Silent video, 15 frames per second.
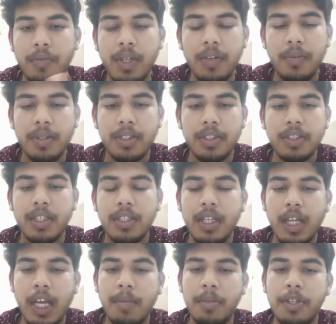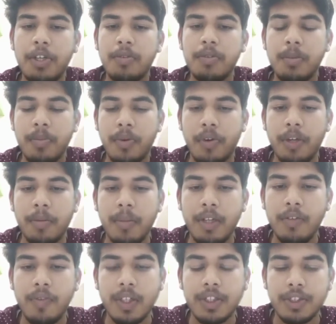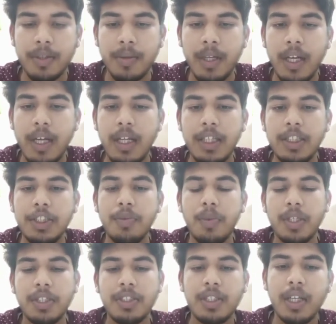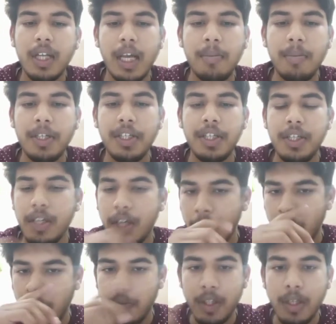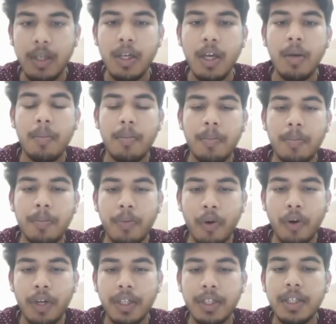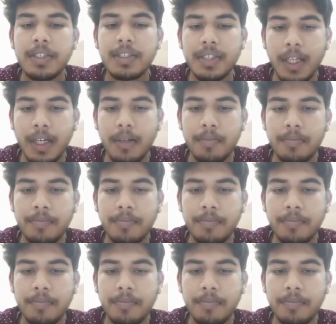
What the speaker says: have understand the liability of the product manufacturer, let's see what is the liability of the product seller.